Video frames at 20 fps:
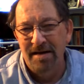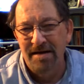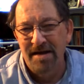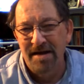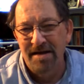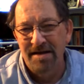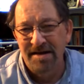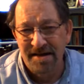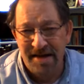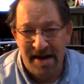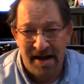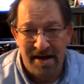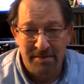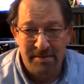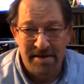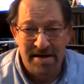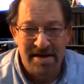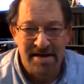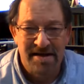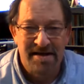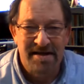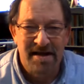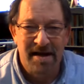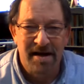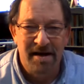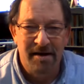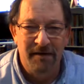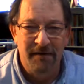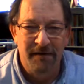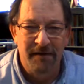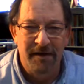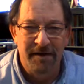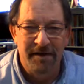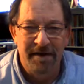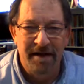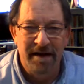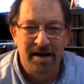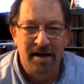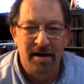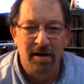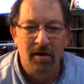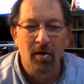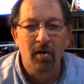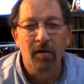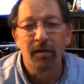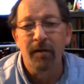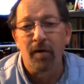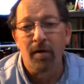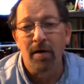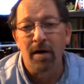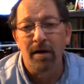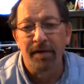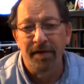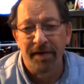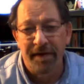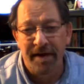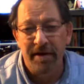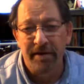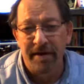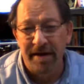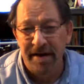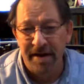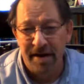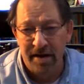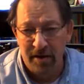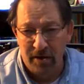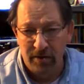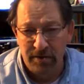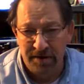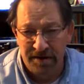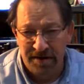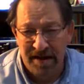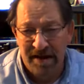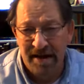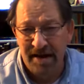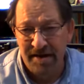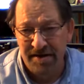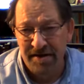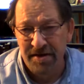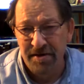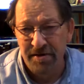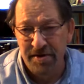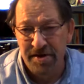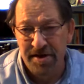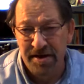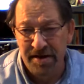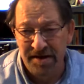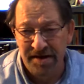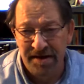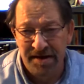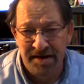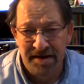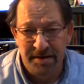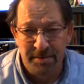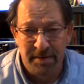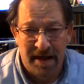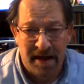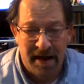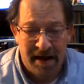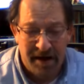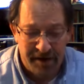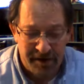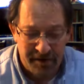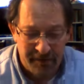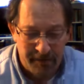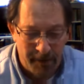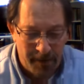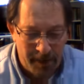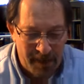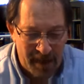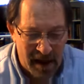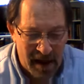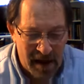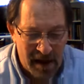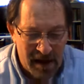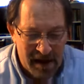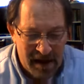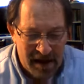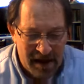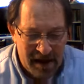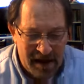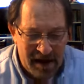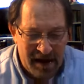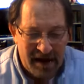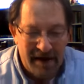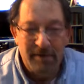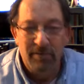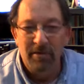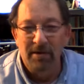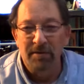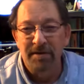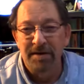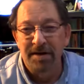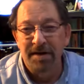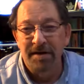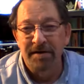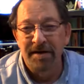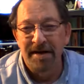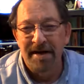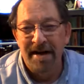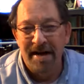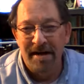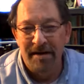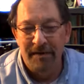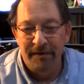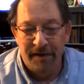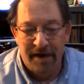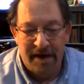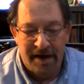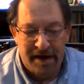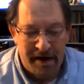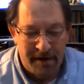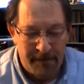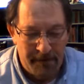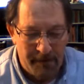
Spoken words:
statements of the overall theory that holds the constitutional system together. And we'll return to that on Friday.